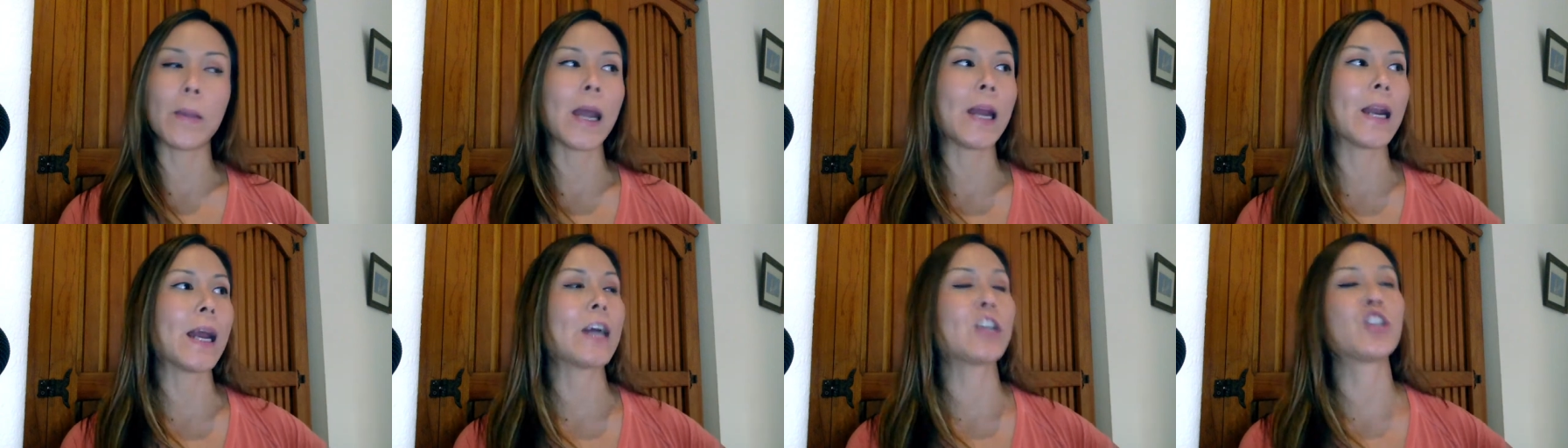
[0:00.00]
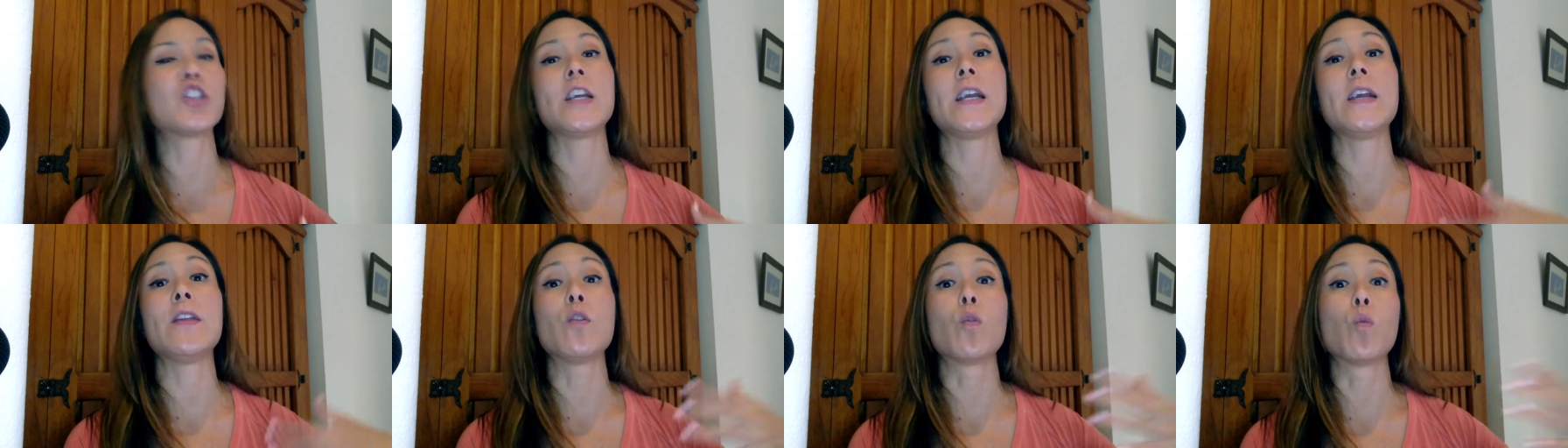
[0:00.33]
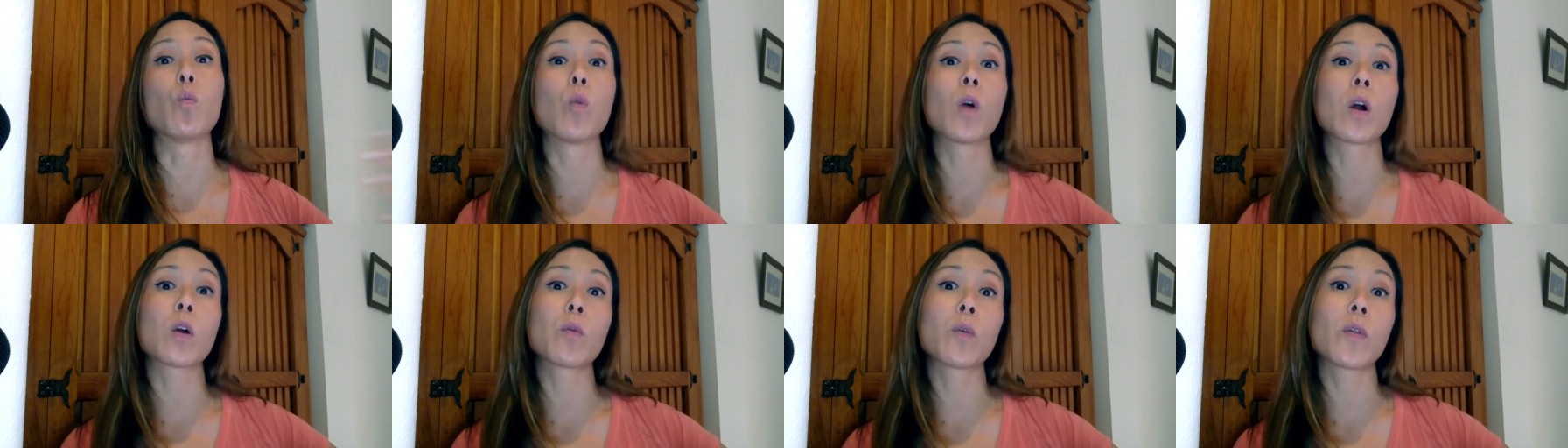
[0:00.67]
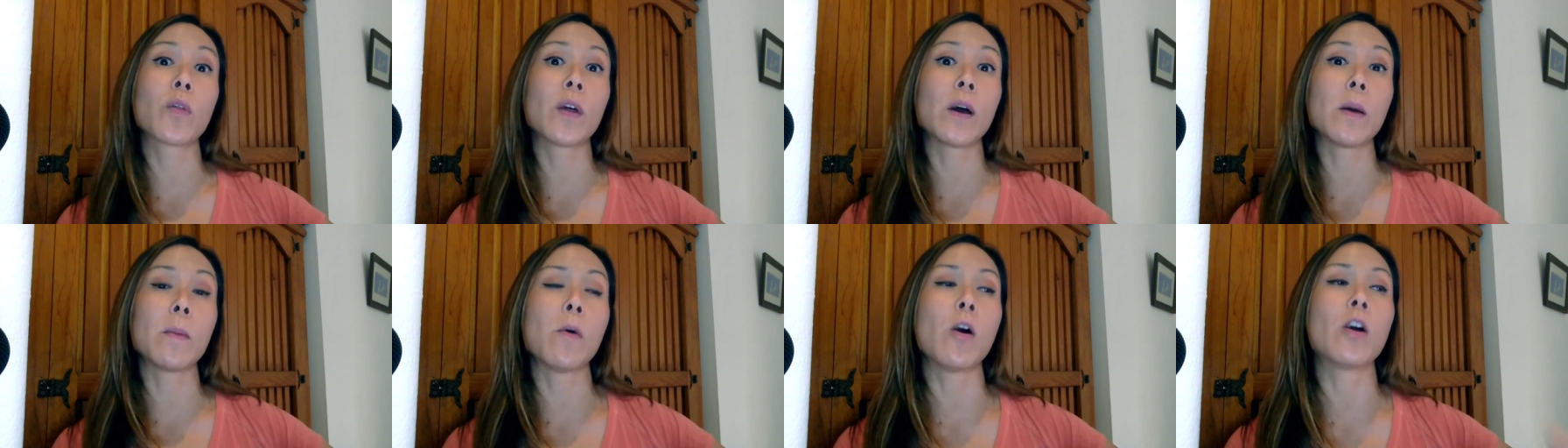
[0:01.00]
and actually either work
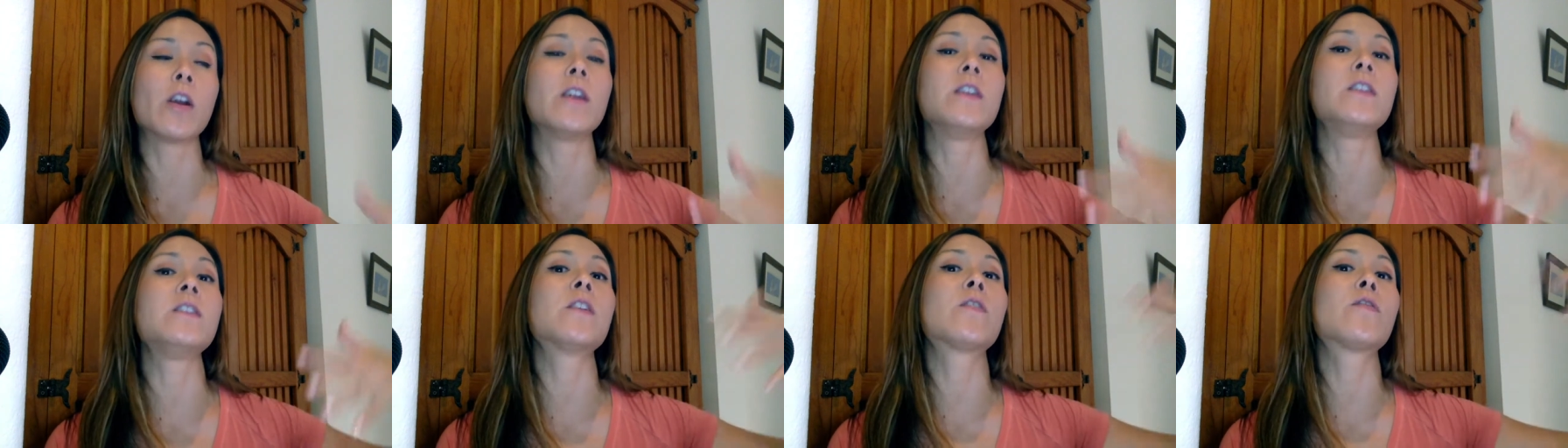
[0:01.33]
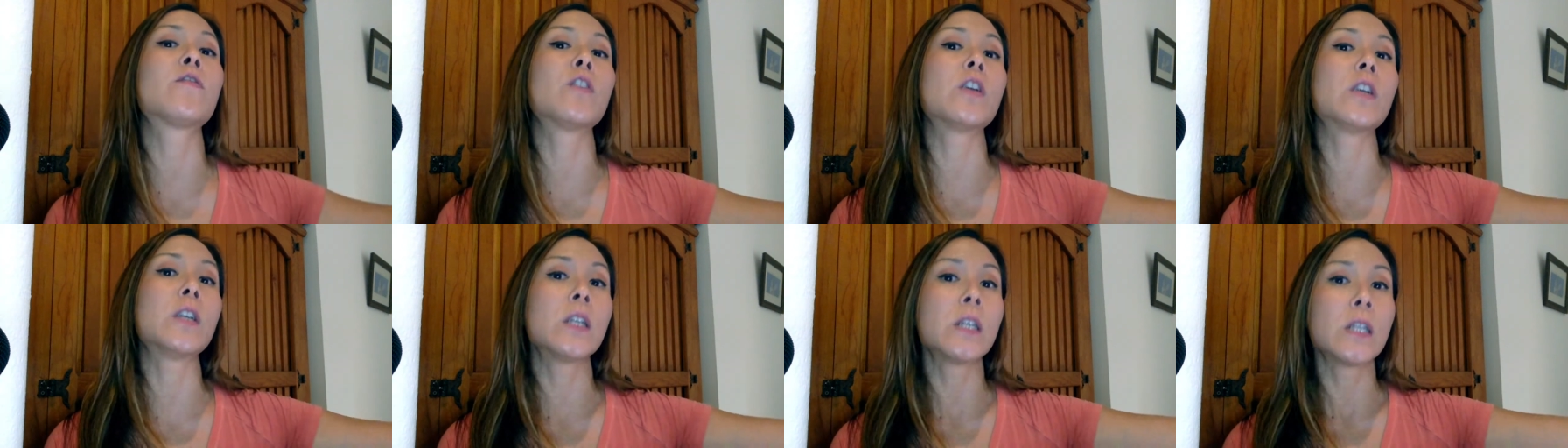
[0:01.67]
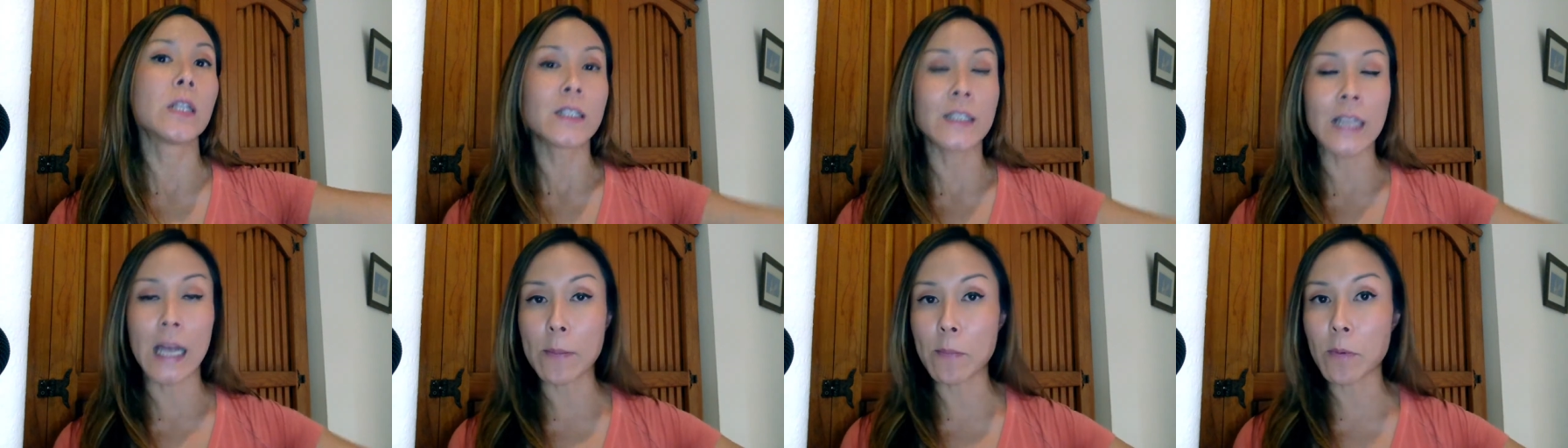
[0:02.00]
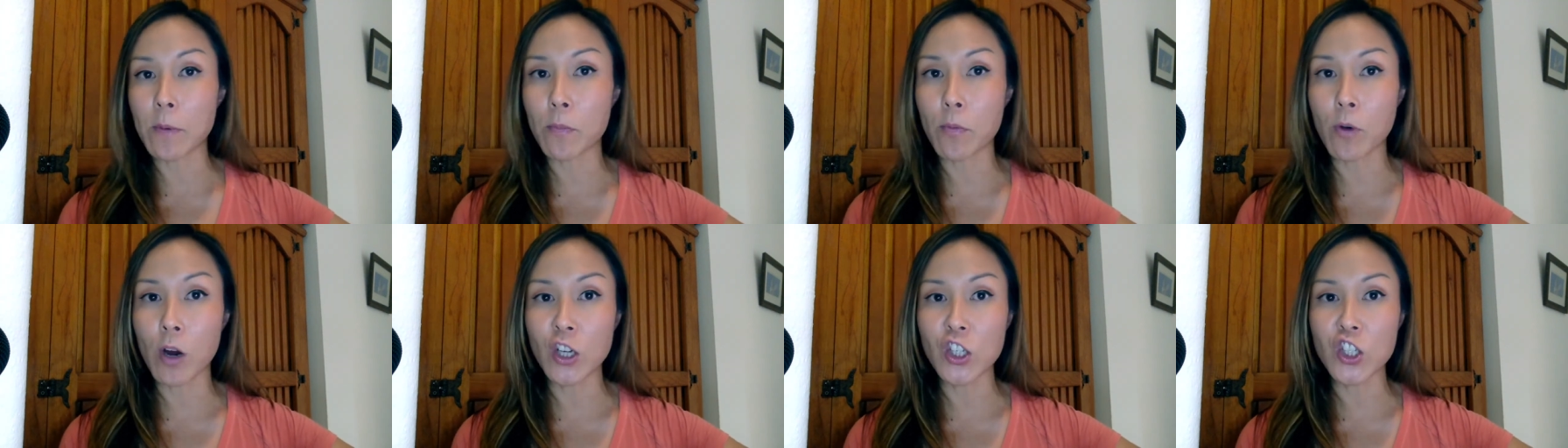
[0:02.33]
with them on a different type
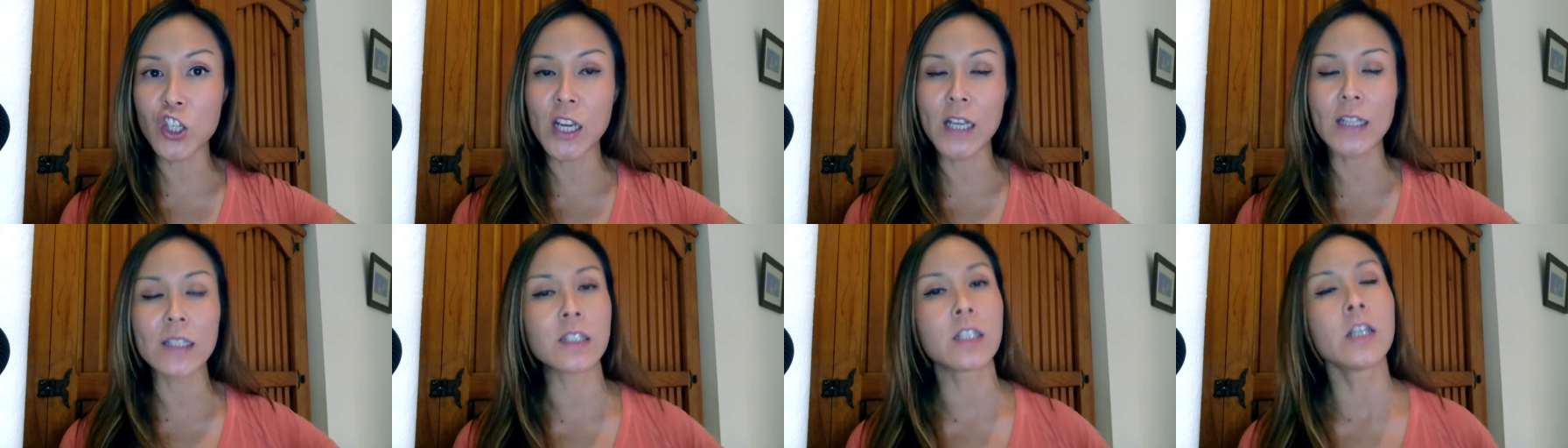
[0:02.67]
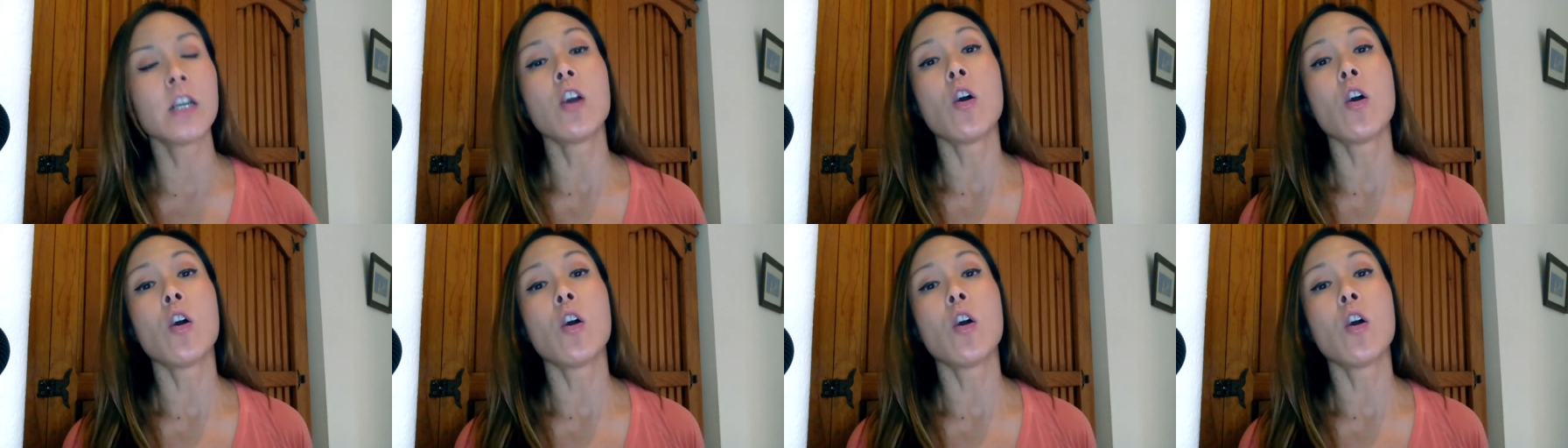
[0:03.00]
of project,